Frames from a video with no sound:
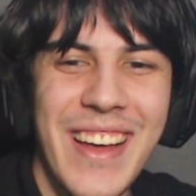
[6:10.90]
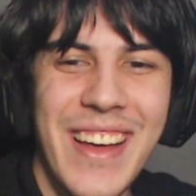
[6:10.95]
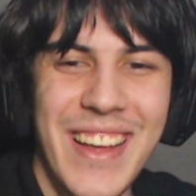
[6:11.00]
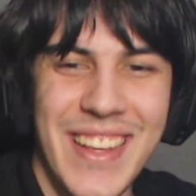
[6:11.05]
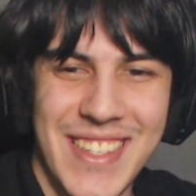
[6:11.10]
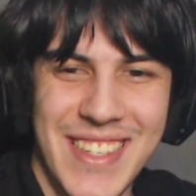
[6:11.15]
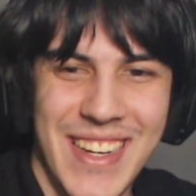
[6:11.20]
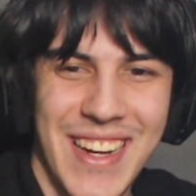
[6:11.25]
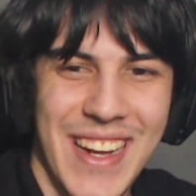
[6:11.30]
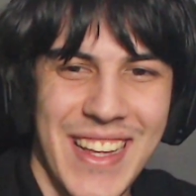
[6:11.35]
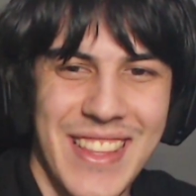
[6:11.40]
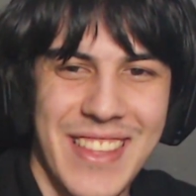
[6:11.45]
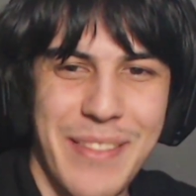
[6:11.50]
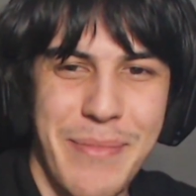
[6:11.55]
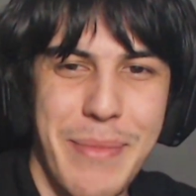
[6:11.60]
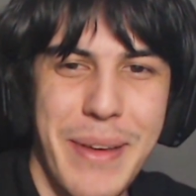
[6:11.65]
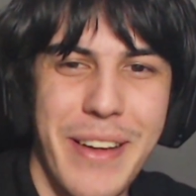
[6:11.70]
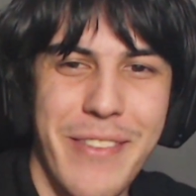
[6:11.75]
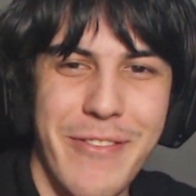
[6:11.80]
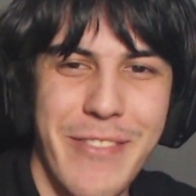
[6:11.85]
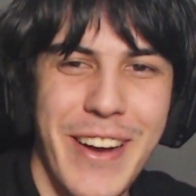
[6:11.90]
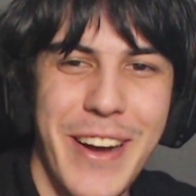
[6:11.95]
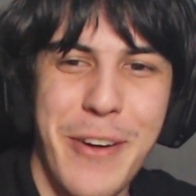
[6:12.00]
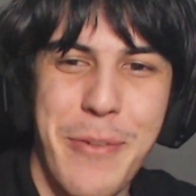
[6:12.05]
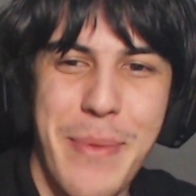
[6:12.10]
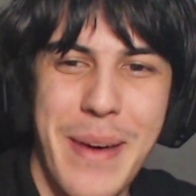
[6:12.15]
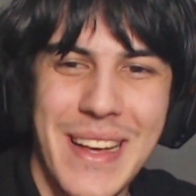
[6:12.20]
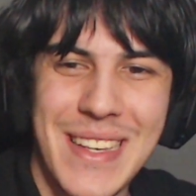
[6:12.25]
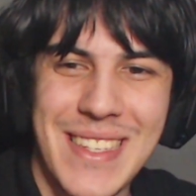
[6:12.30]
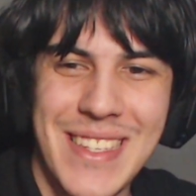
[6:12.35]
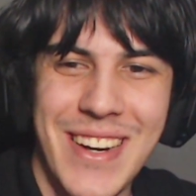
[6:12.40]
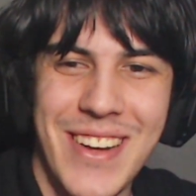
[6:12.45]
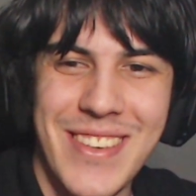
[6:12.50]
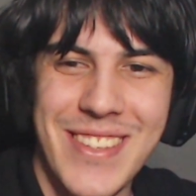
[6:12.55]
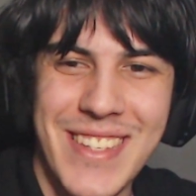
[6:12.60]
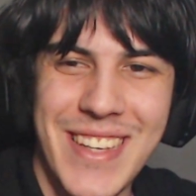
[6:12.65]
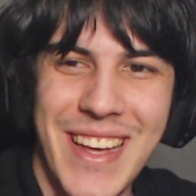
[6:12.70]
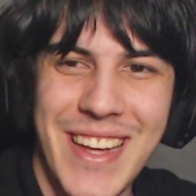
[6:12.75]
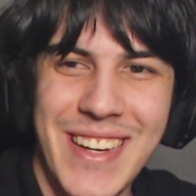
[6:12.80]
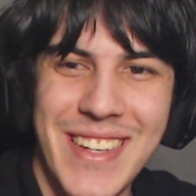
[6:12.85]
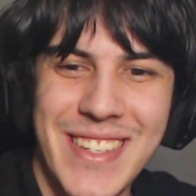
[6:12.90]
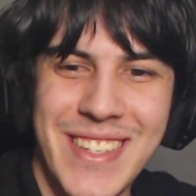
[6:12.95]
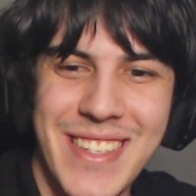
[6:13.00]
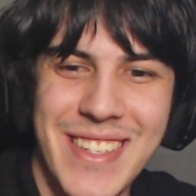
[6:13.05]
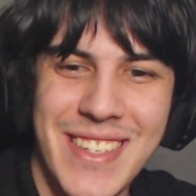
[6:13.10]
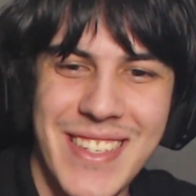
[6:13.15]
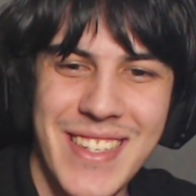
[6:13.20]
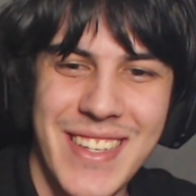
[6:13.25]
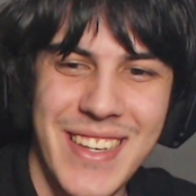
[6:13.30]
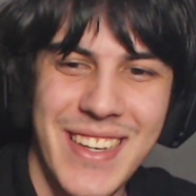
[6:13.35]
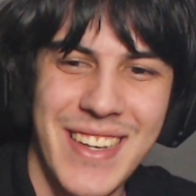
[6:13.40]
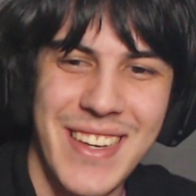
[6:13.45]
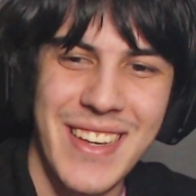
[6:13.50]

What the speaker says: Is he like, the riddle makes no sense.